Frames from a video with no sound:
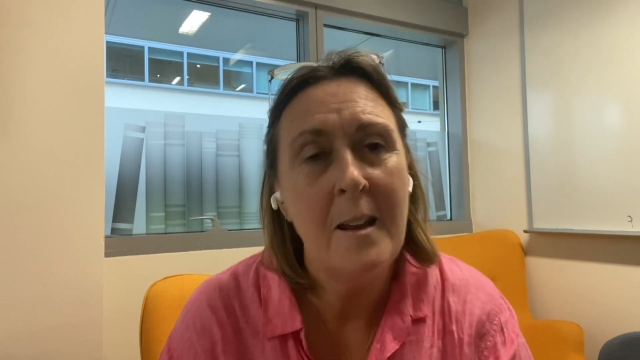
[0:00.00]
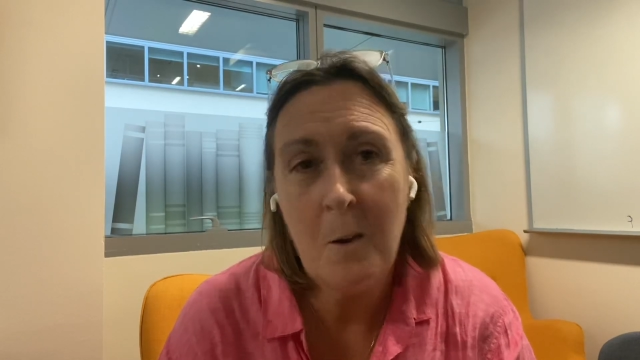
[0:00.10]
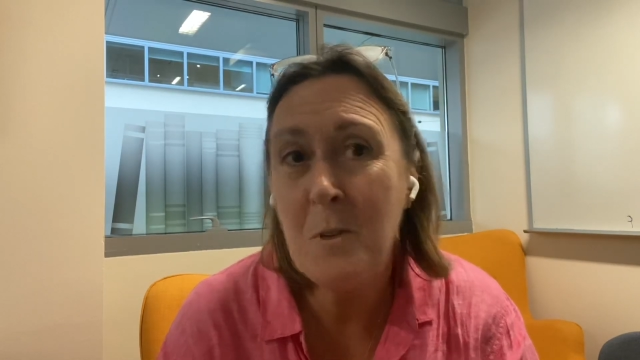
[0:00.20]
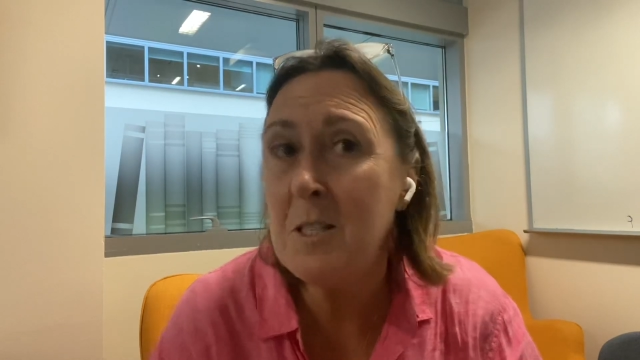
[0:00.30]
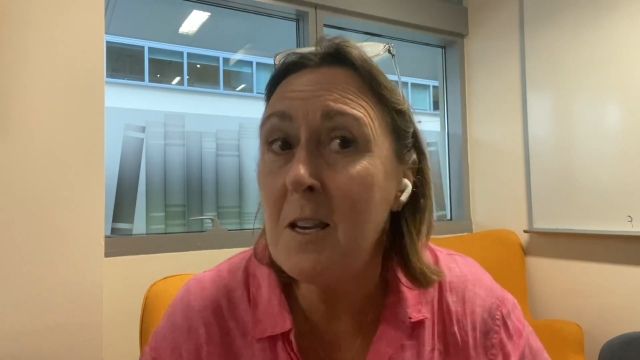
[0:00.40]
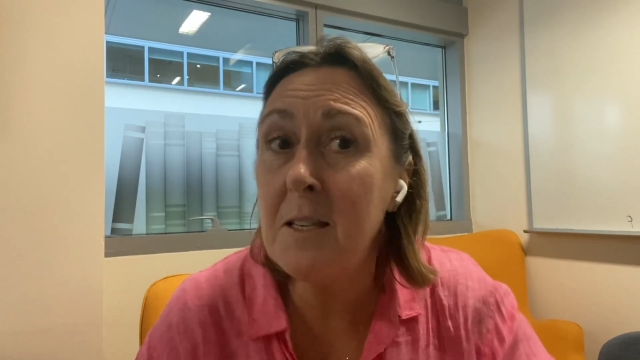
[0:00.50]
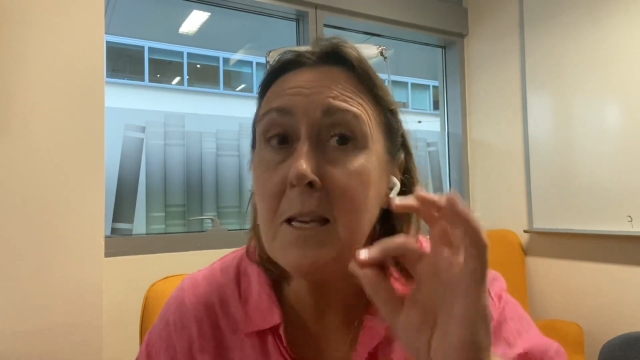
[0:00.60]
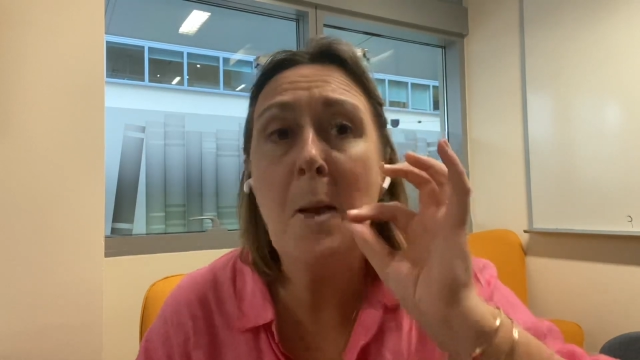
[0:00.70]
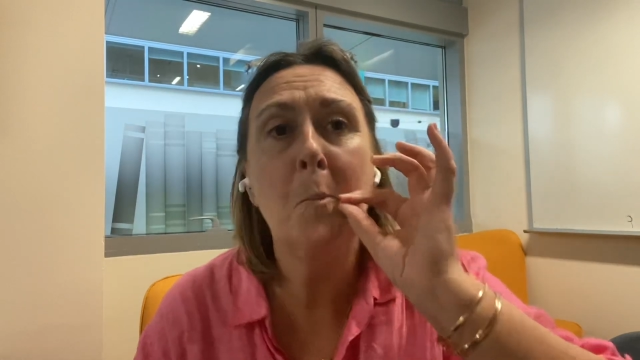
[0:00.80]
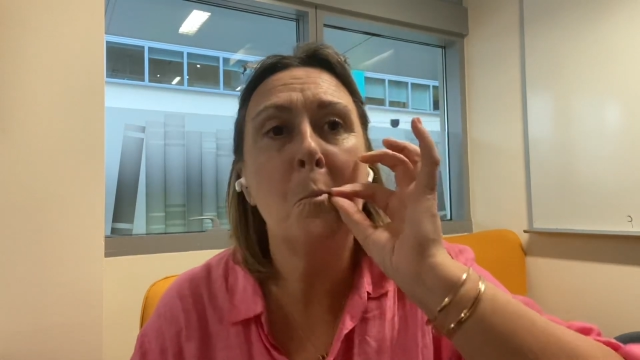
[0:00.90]
It was just
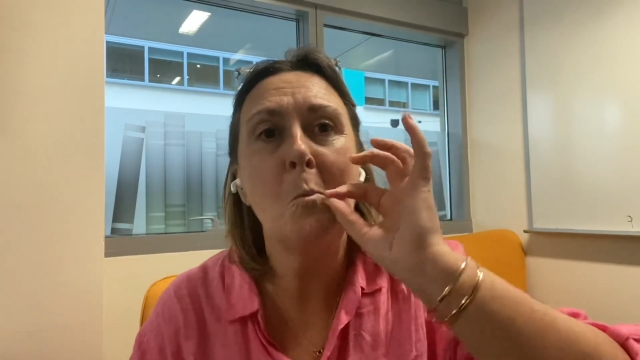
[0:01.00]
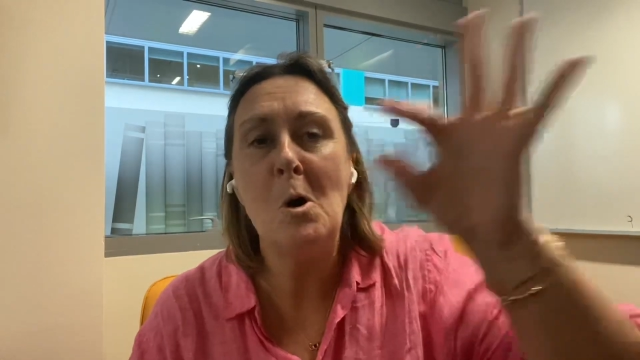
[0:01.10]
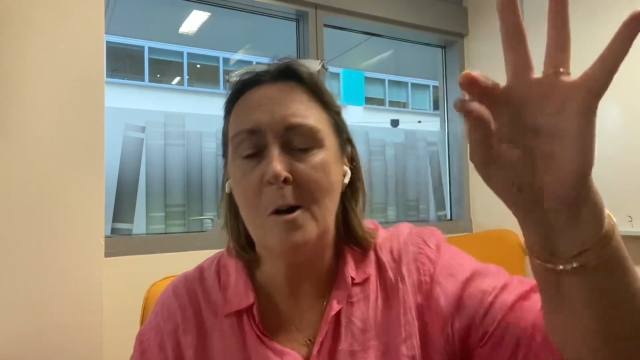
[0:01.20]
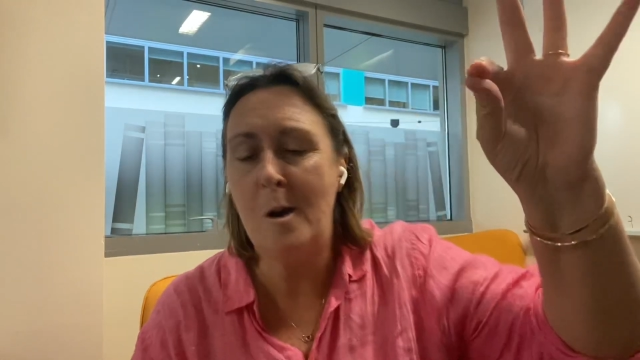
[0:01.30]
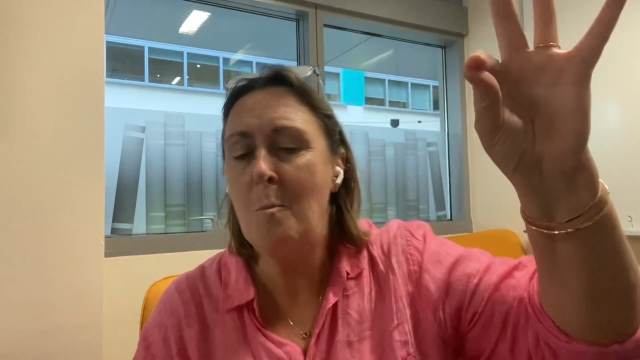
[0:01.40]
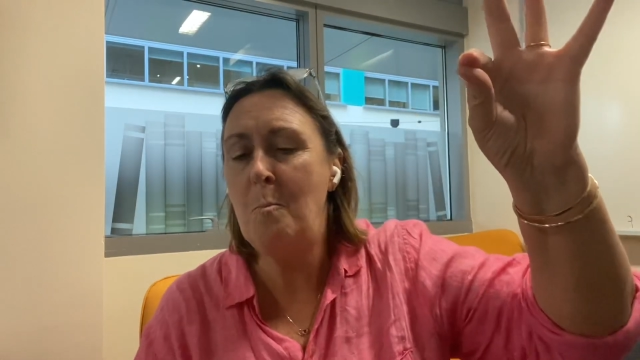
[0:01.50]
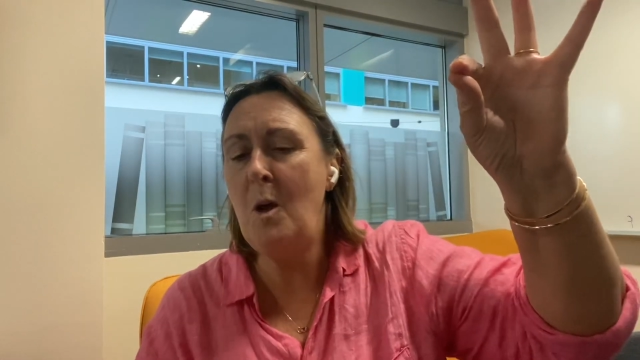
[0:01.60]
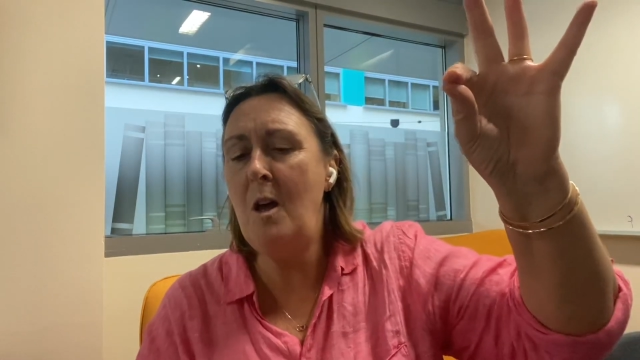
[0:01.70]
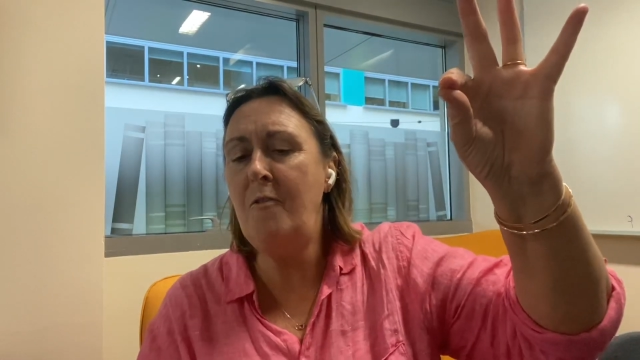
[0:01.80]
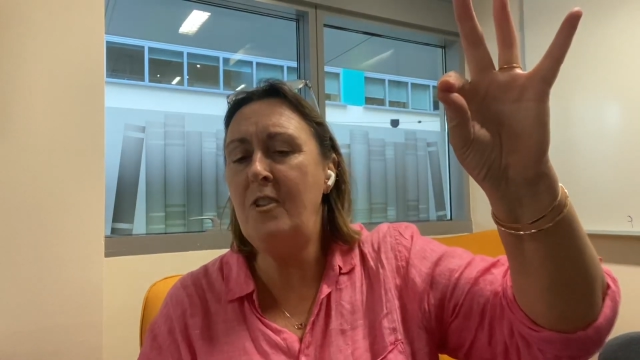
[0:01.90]
a
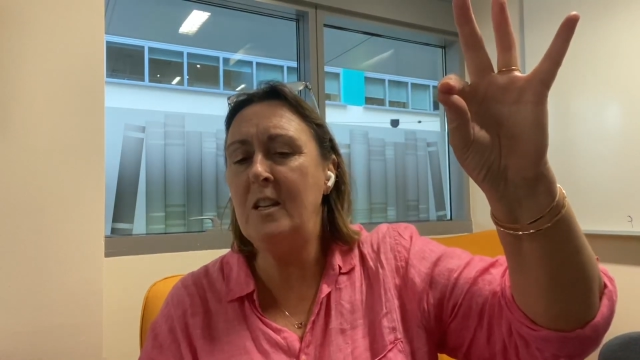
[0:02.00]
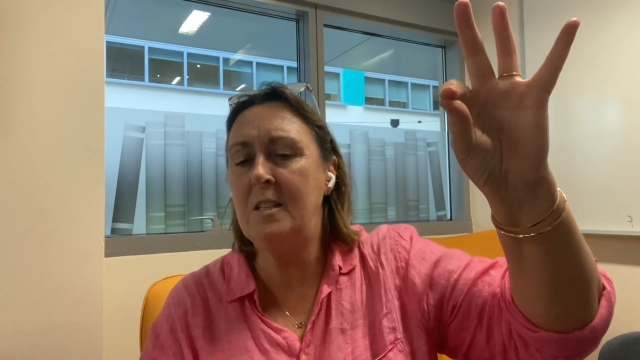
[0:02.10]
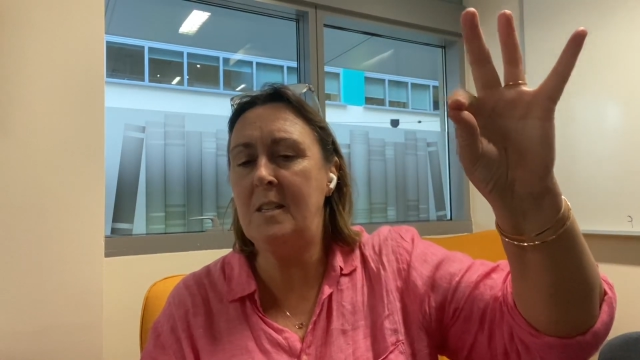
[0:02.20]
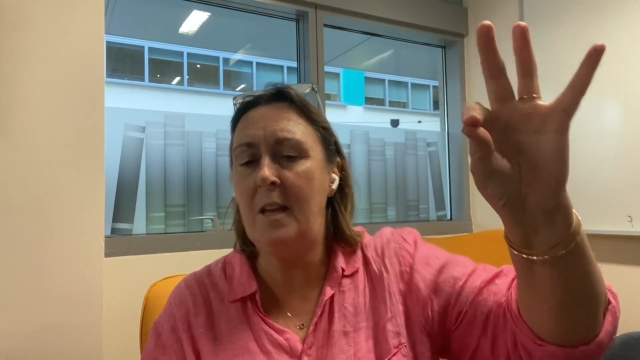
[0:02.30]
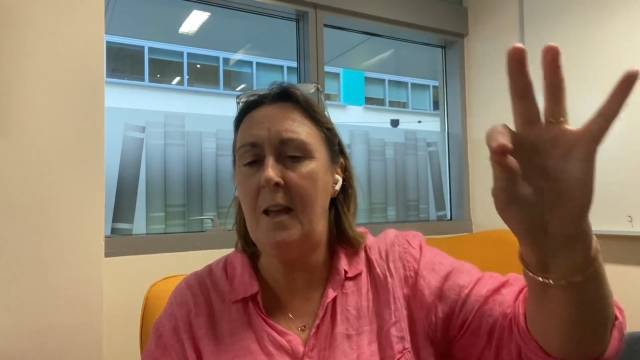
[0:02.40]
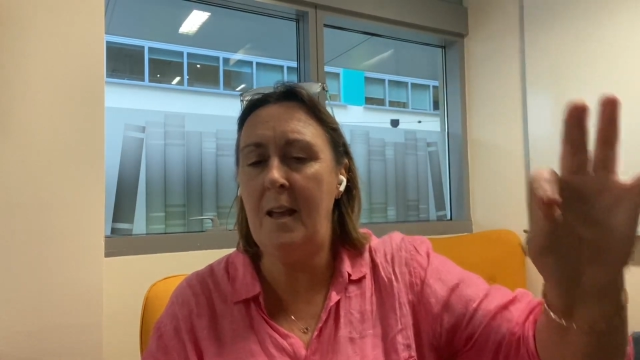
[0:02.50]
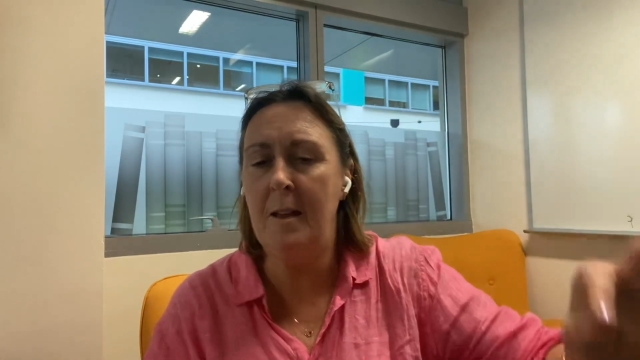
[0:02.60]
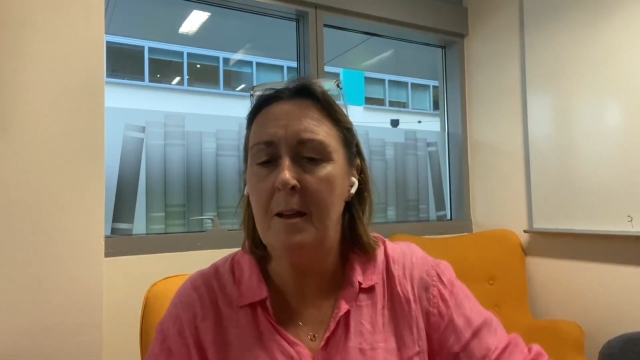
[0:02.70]
perfect day.